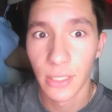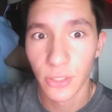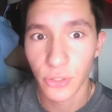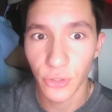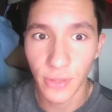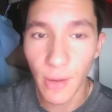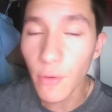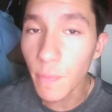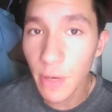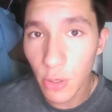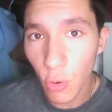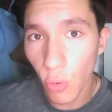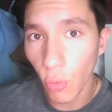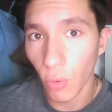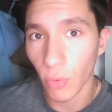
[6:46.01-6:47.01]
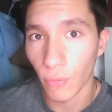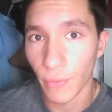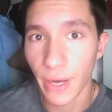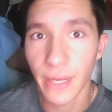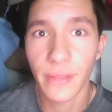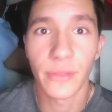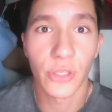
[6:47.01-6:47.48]
So that would be cool,
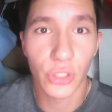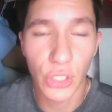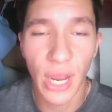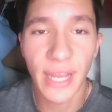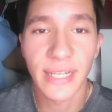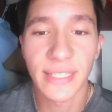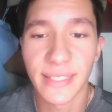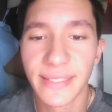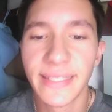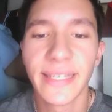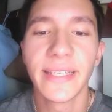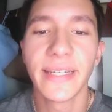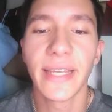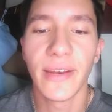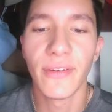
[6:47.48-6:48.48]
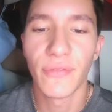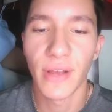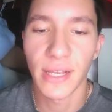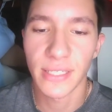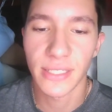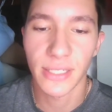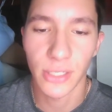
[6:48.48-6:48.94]
right? The Giants did
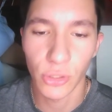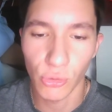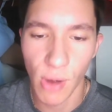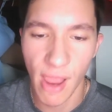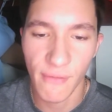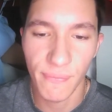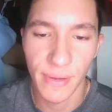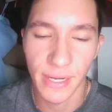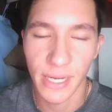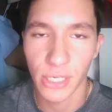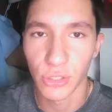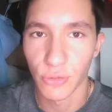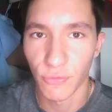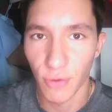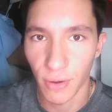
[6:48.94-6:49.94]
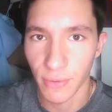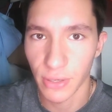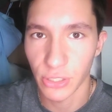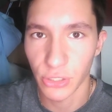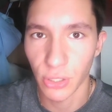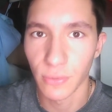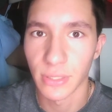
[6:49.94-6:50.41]
invest a draft pick in
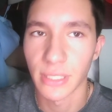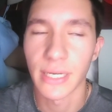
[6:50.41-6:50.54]
Gervarrius Owens,